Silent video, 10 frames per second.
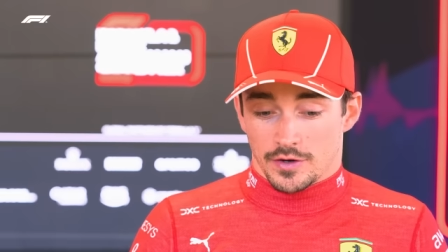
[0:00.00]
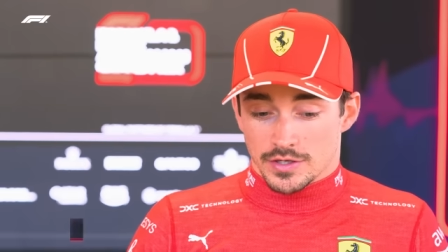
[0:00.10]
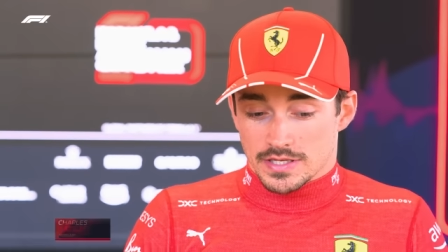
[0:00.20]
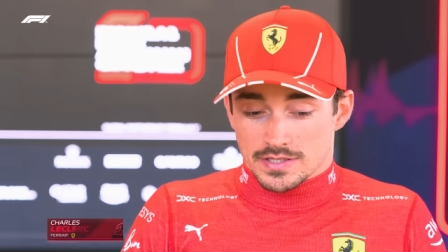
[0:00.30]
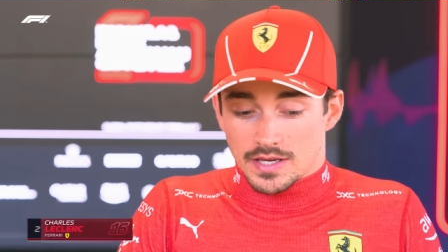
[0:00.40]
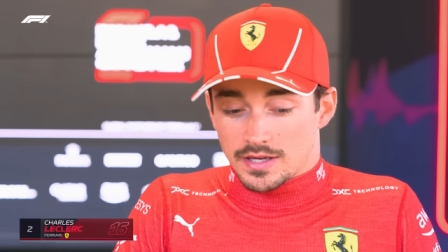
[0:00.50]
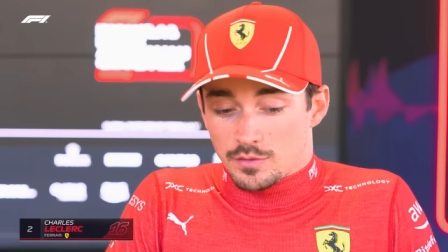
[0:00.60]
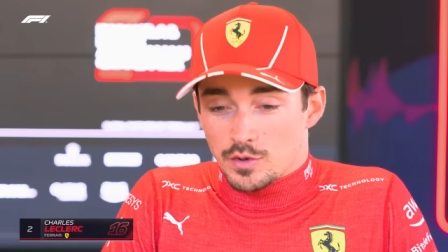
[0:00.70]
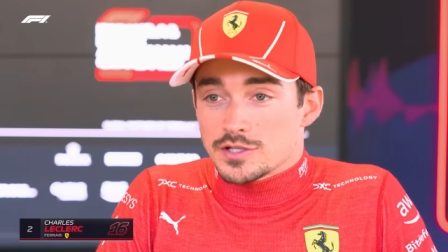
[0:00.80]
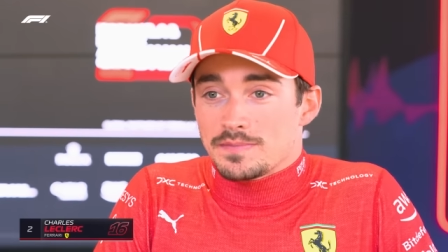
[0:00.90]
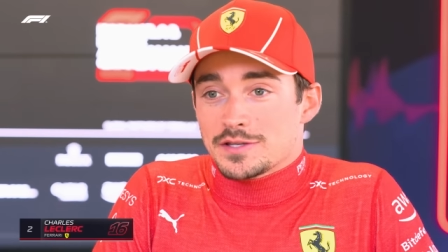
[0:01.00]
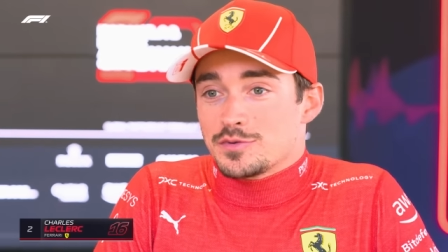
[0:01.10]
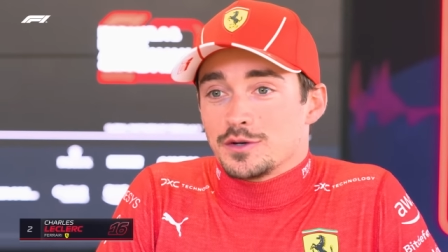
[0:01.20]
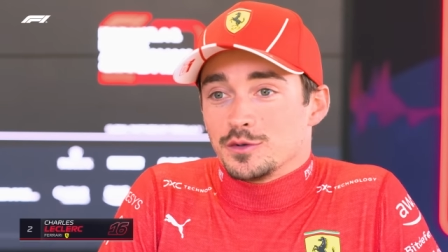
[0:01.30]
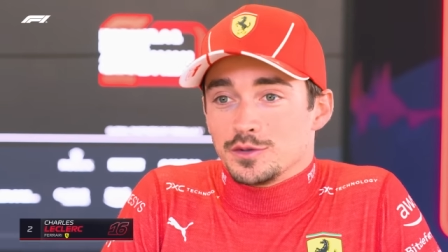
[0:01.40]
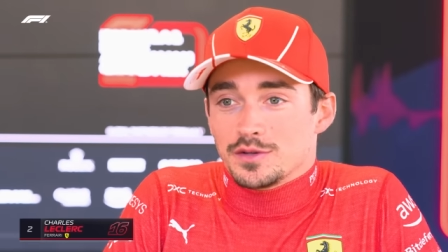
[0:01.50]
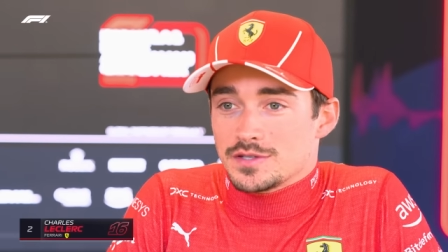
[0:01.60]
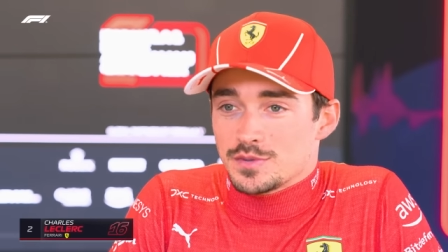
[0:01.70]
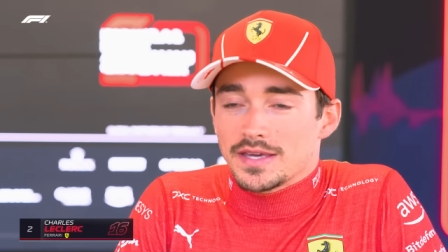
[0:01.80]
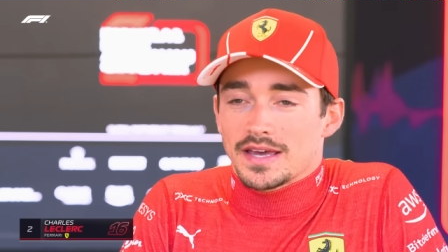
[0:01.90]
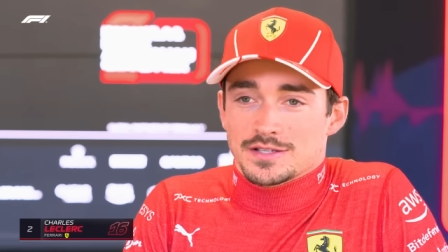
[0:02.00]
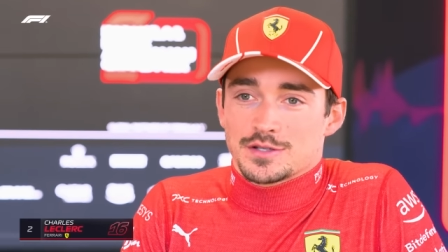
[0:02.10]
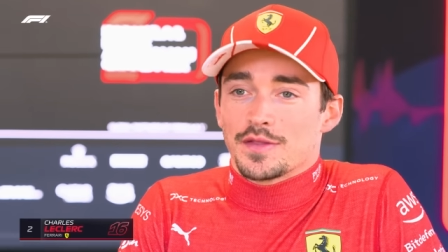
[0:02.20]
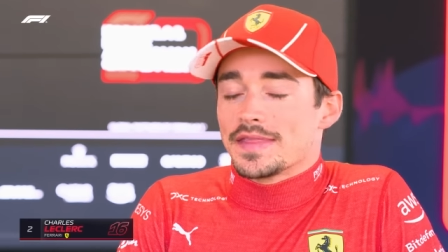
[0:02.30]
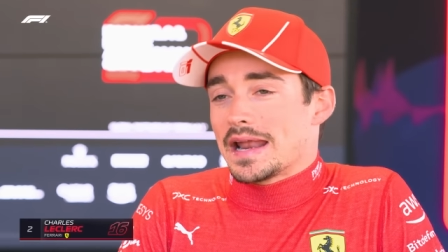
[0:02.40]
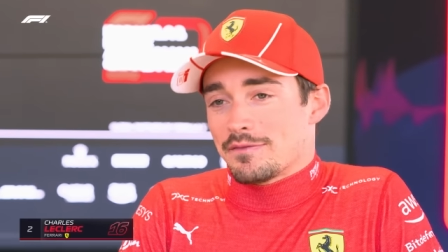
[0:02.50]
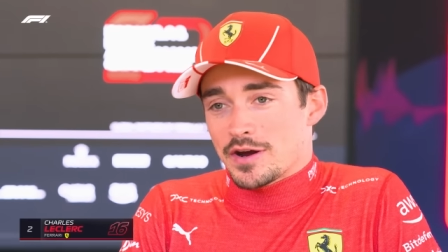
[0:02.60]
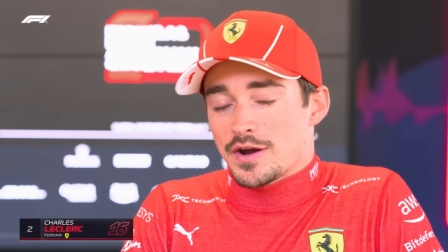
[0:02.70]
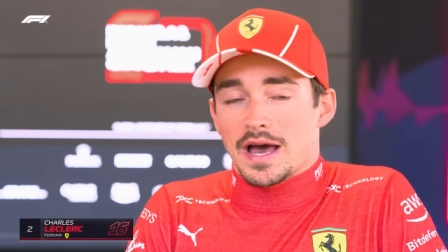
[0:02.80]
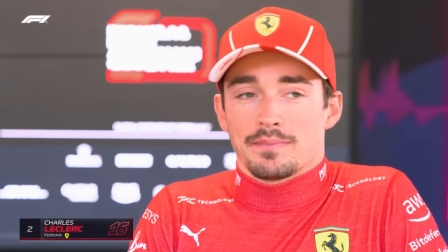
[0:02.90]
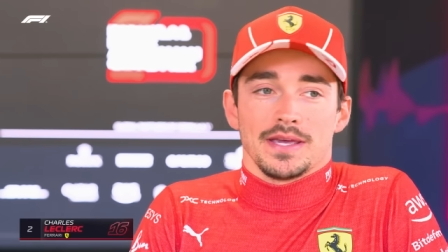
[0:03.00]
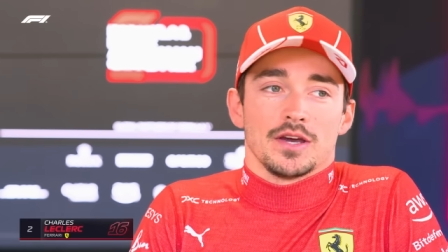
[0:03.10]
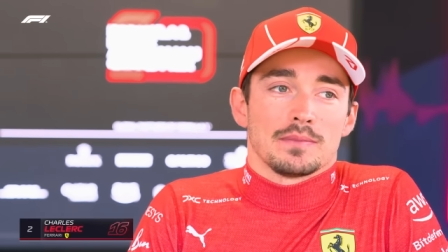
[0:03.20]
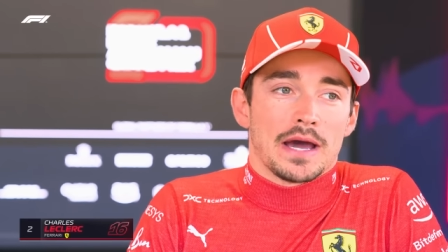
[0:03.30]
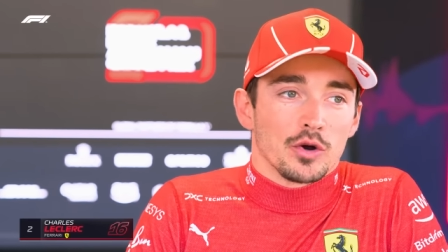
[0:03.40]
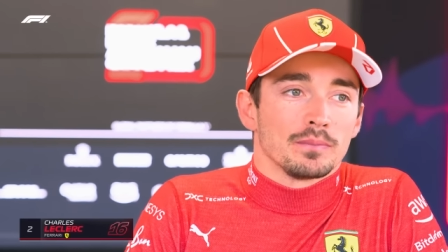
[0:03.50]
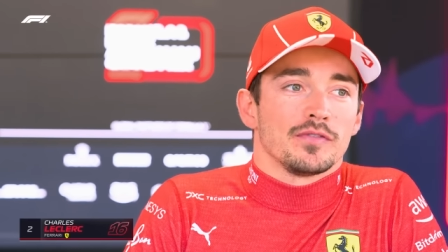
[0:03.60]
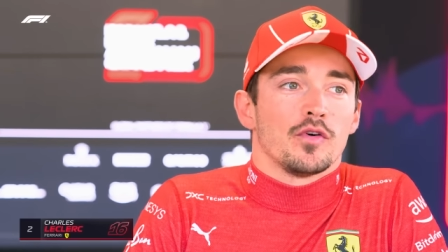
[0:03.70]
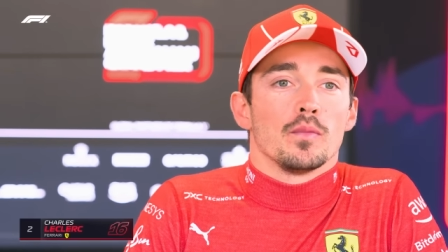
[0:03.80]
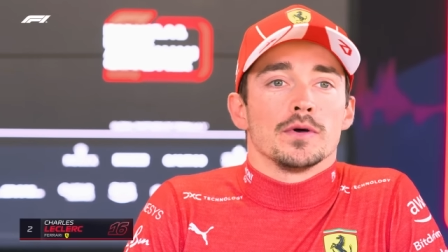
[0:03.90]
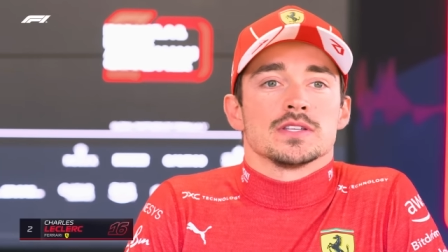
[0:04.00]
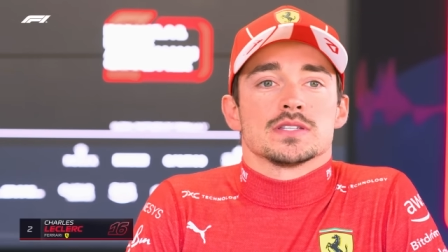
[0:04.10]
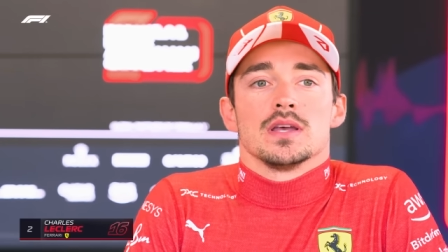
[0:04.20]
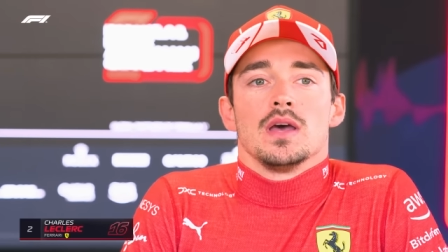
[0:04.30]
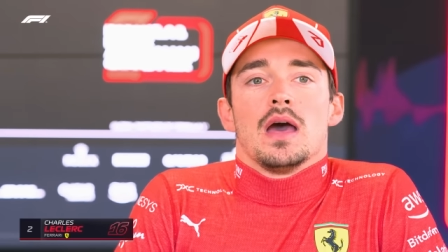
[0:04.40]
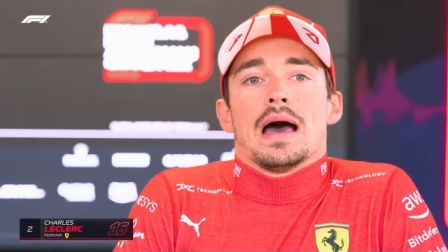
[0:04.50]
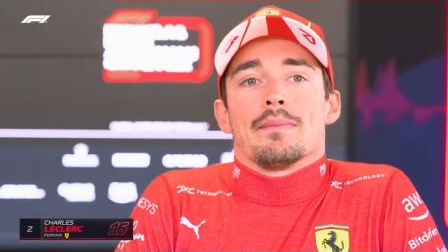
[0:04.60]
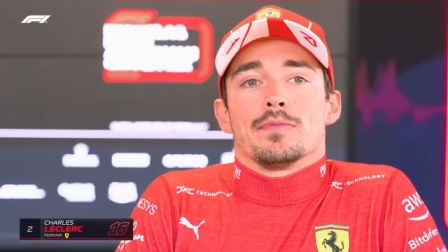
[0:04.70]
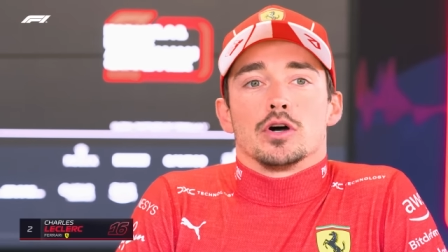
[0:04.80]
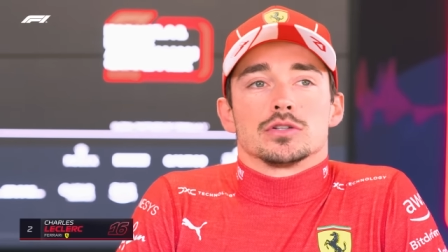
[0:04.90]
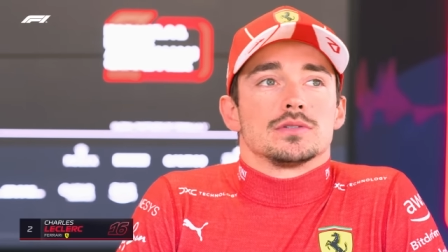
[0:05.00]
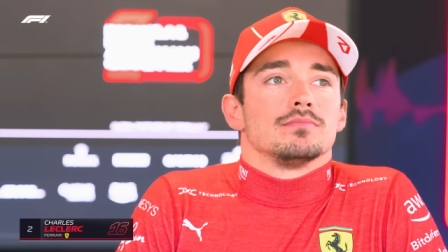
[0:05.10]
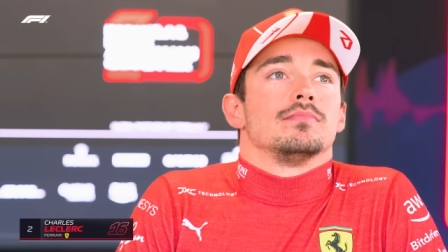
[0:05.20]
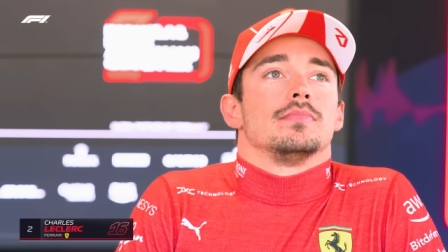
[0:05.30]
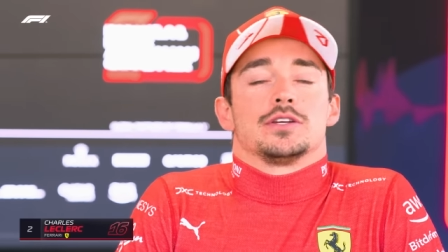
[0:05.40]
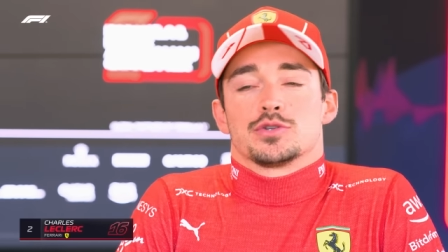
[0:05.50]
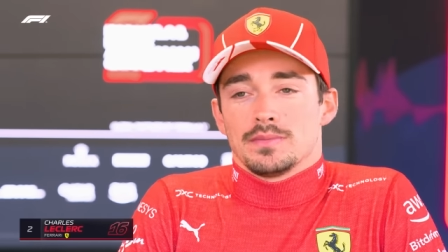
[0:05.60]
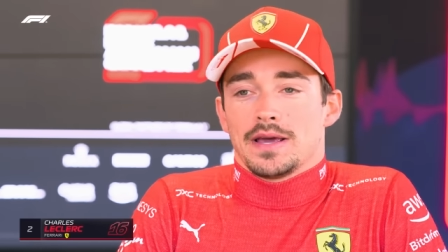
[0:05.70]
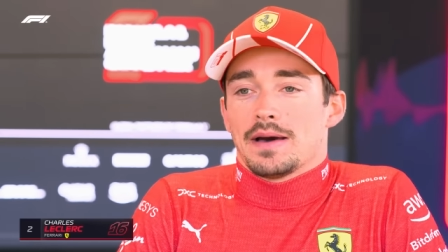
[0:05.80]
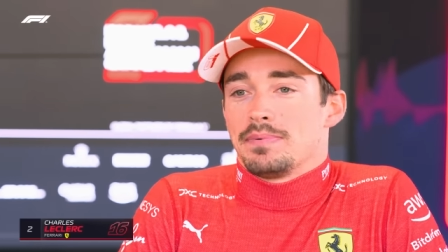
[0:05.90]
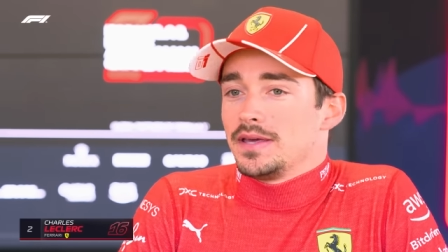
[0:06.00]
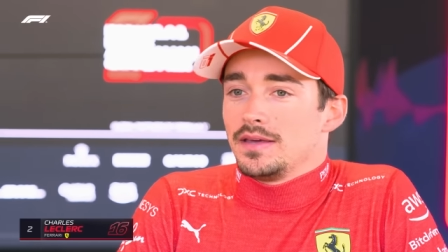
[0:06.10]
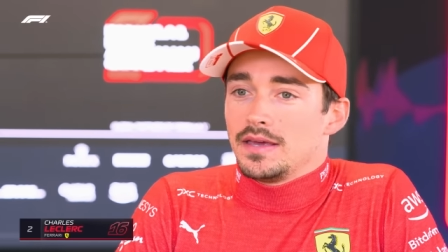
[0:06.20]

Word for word: First and second was the best we could do this weekend. So on that, I'm very happy. On my own performance, I'm not extremely happy.